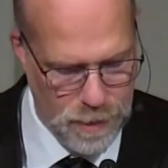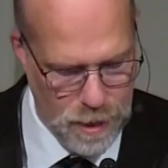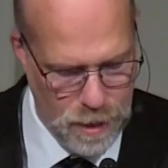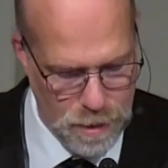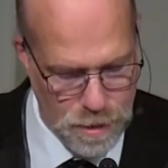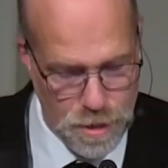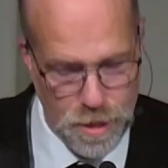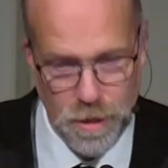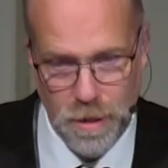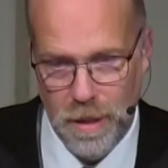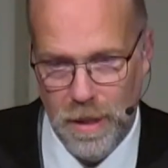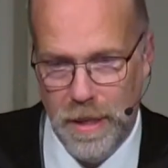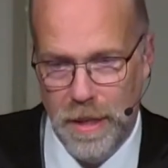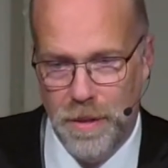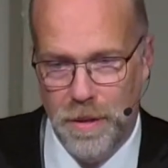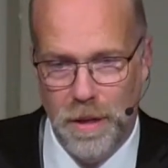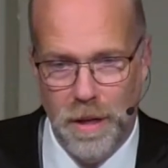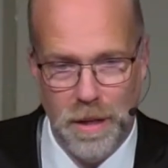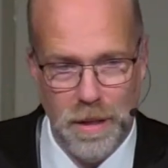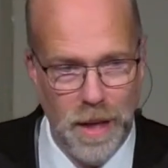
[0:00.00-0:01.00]
Certainly,
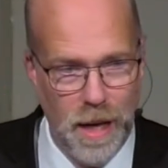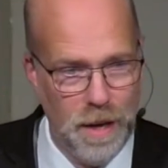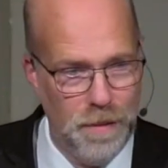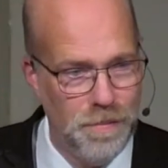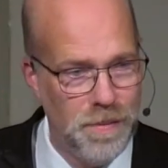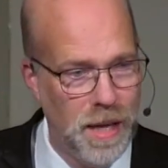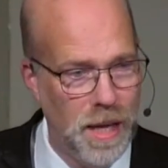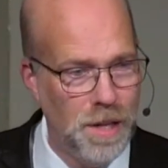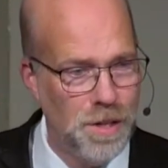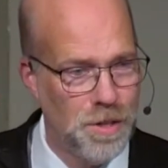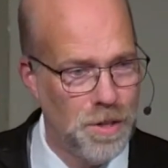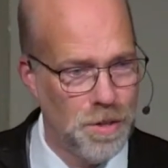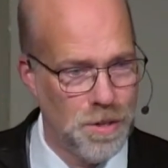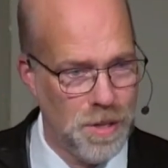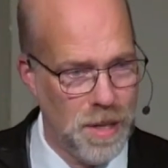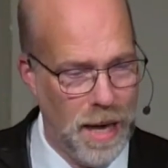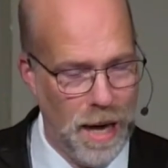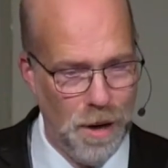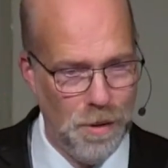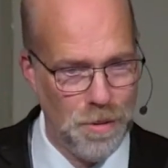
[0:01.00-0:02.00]
there are a lot of dangers
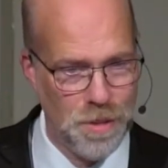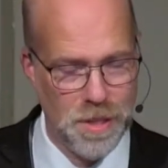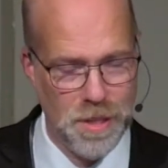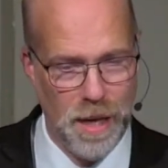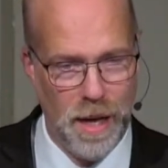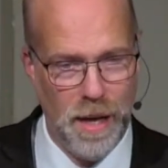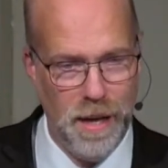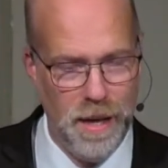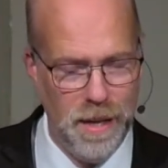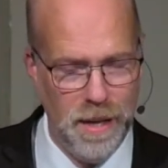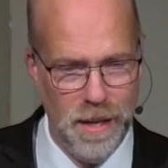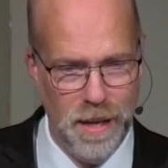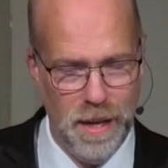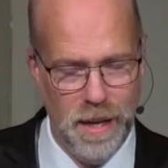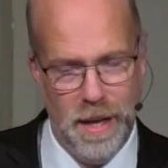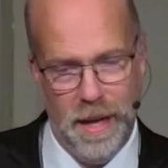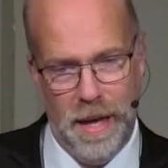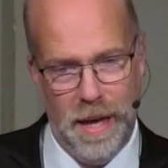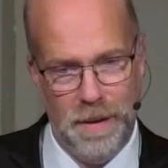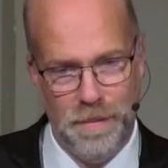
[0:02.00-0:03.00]
outside
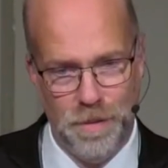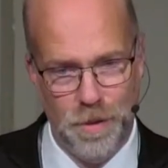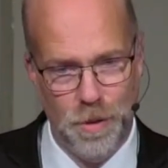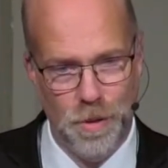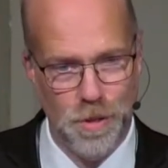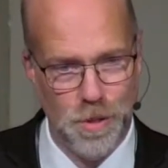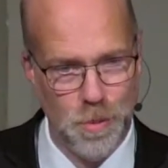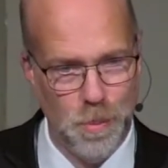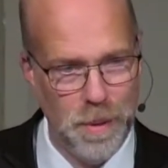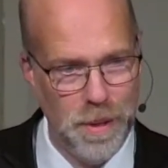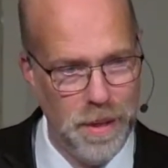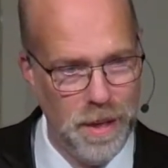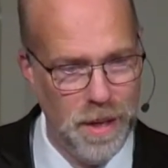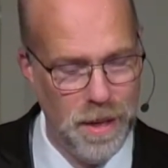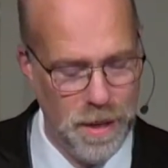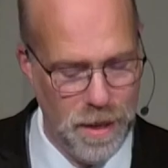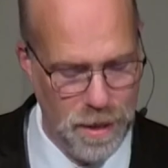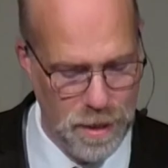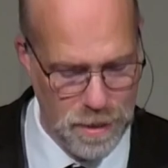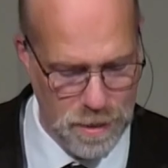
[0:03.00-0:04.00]
and, of course, within
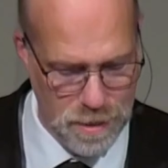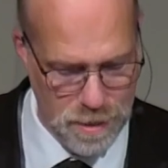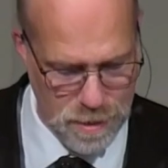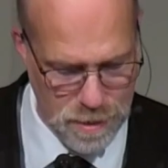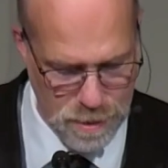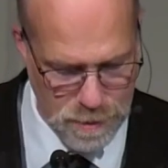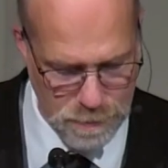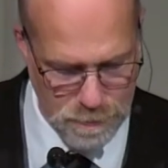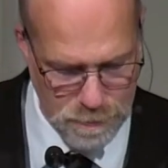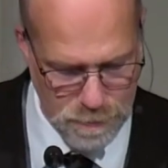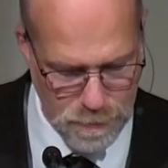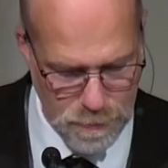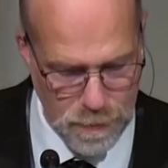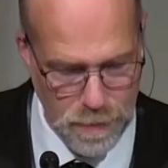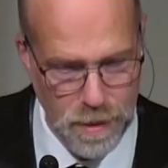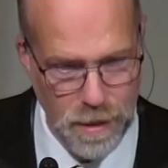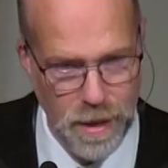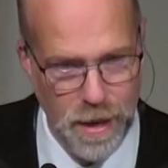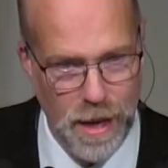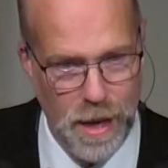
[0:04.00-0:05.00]
us.
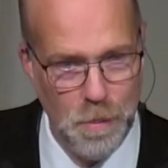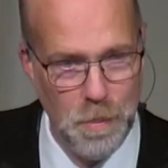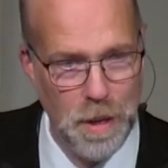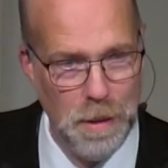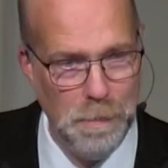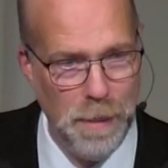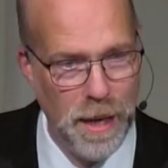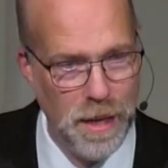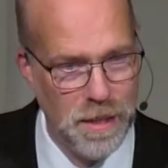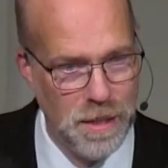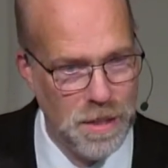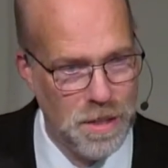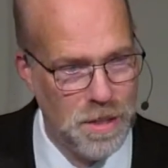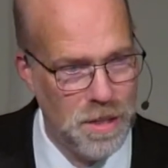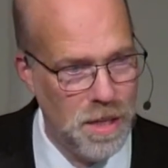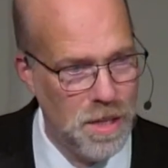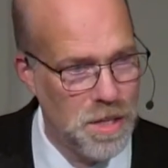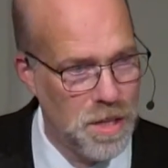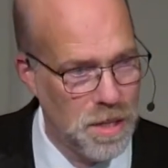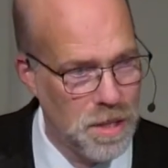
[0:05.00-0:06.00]
And we make
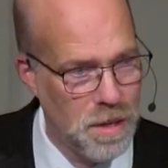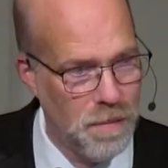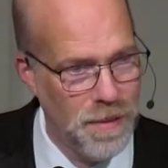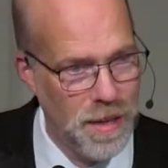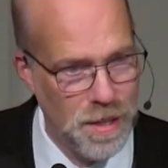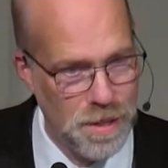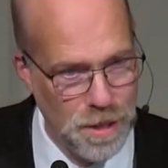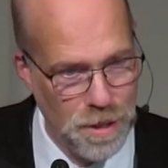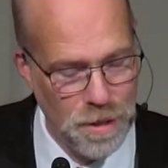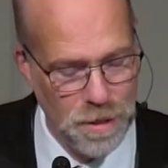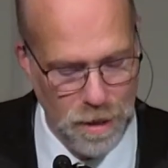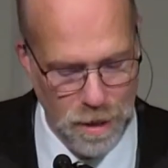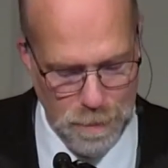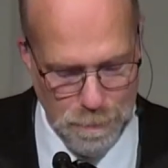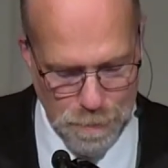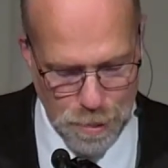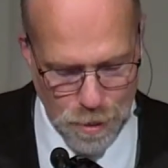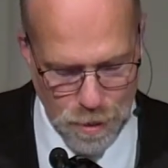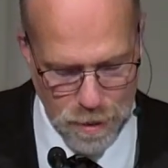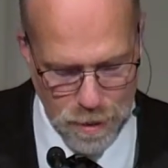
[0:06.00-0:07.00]
decisions of eternal
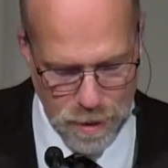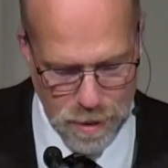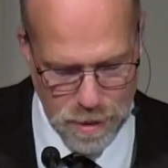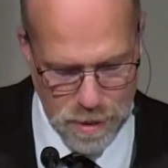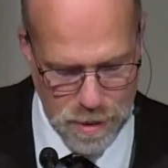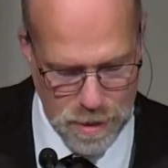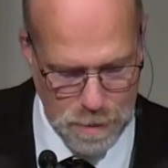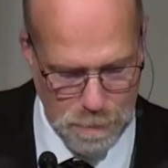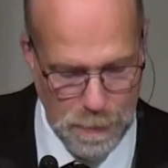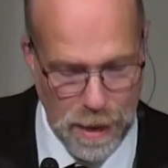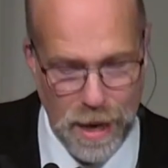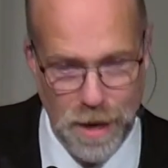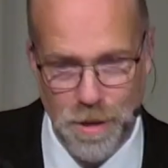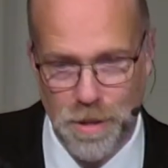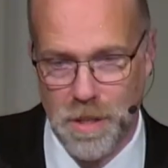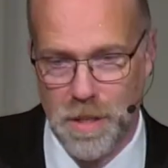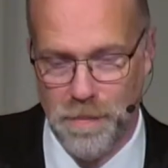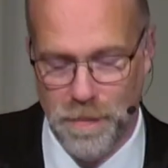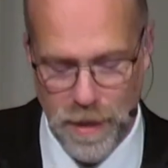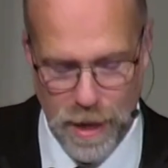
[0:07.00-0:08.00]
importance,
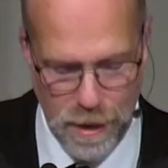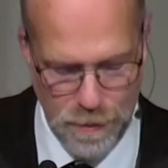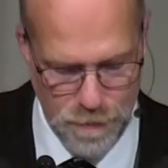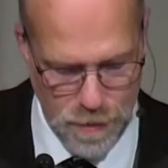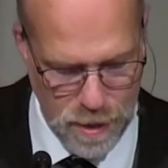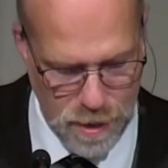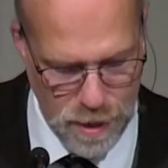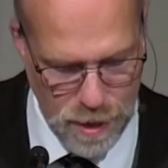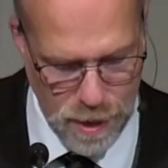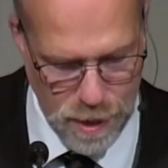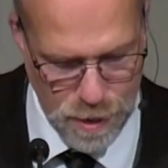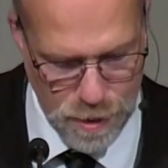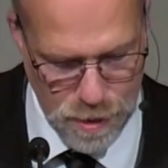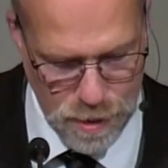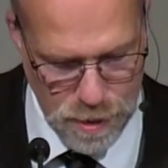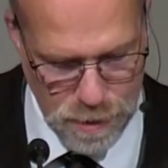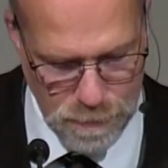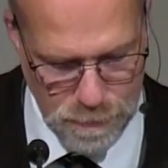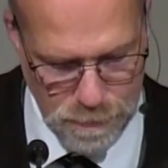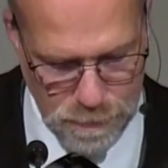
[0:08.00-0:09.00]
matters of life and death.
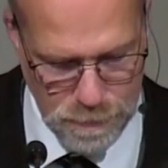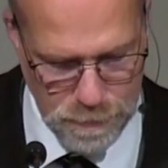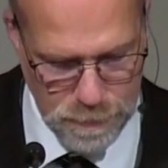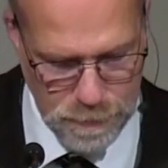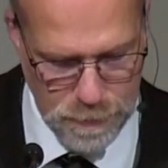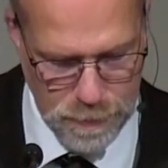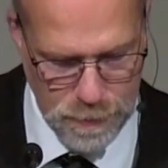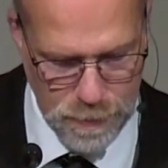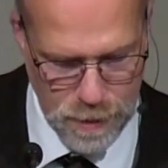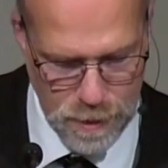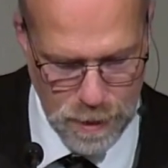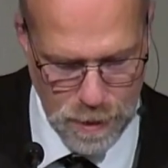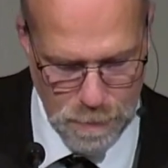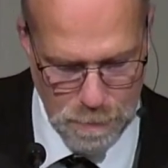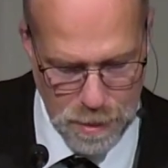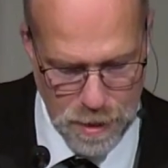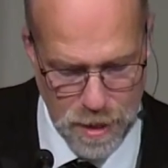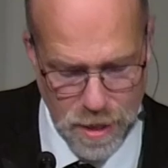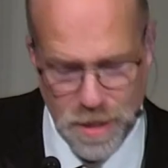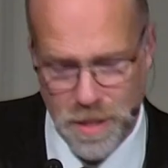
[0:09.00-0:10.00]

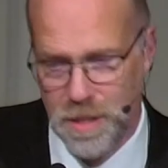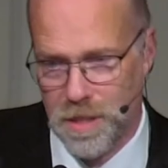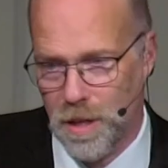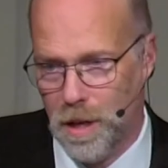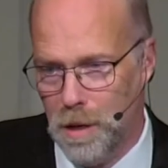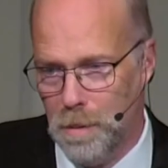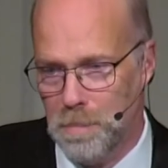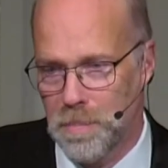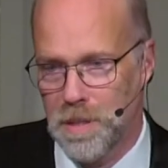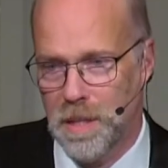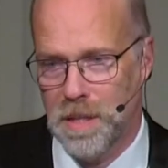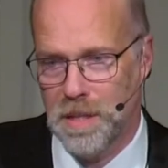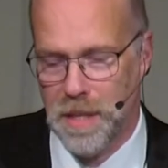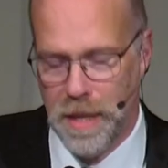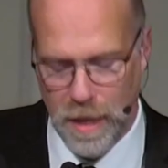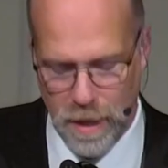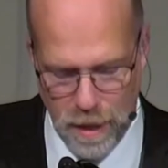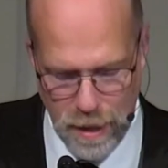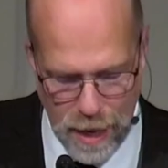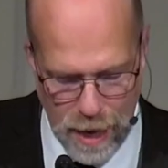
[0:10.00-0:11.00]
But this psalm says
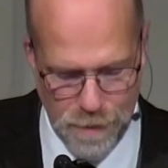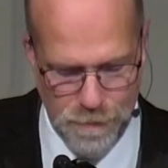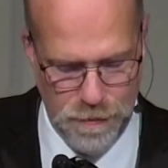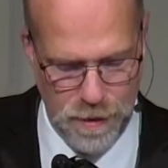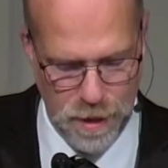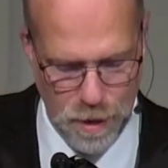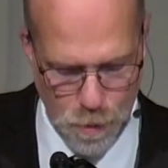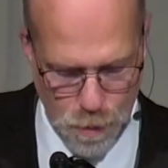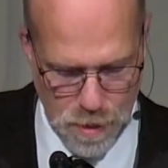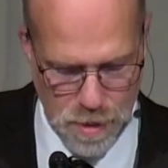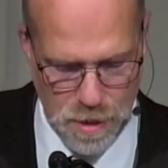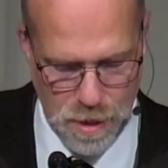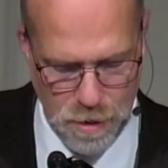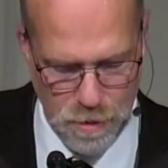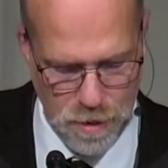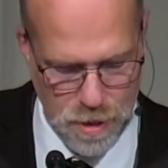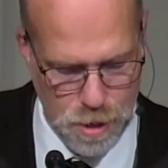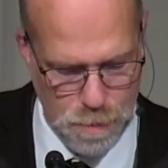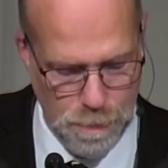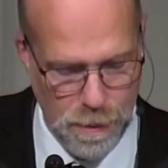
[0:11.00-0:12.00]
that laughing was their
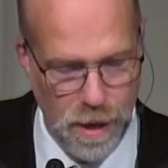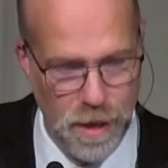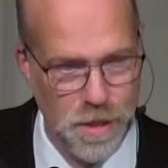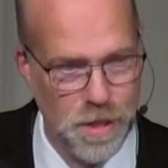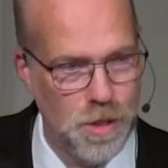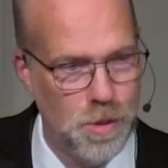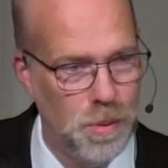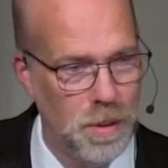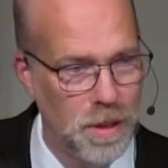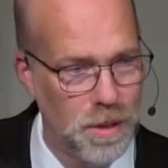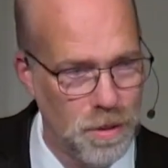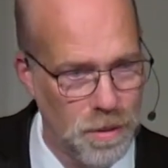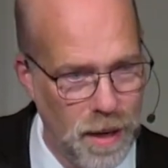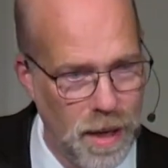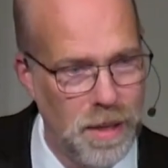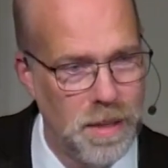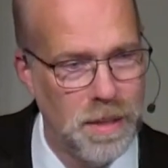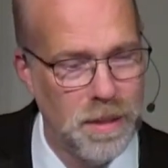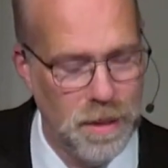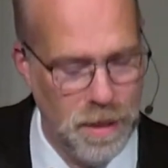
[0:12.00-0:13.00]
response to a
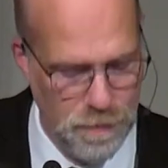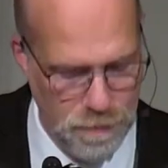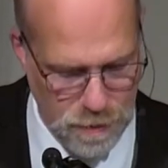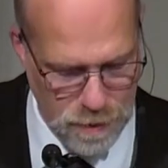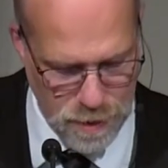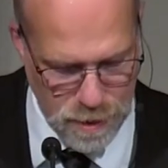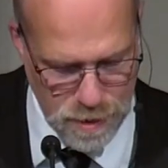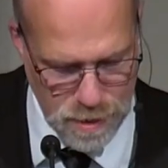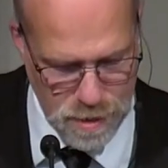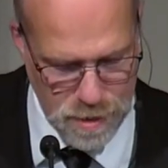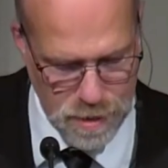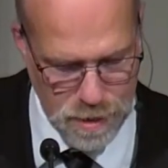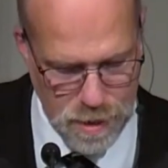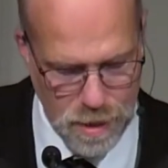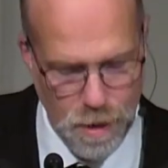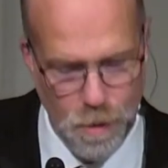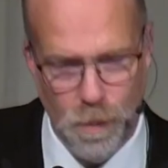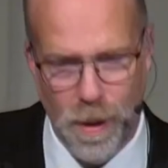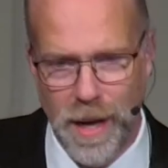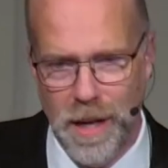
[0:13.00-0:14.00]
great deliverance.
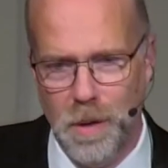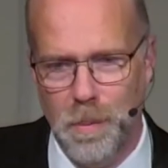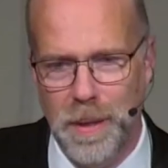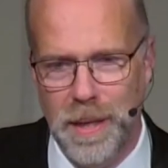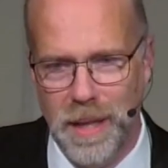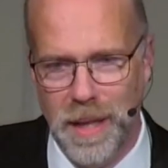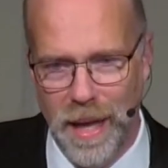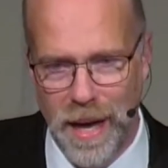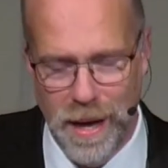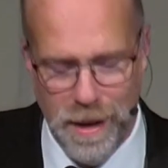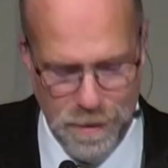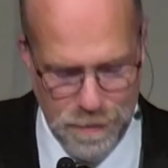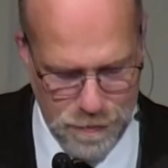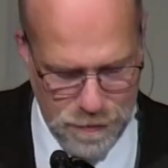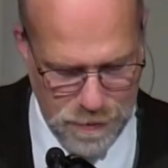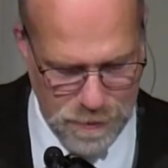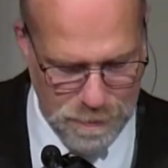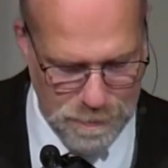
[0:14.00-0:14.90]
Why do we laugh?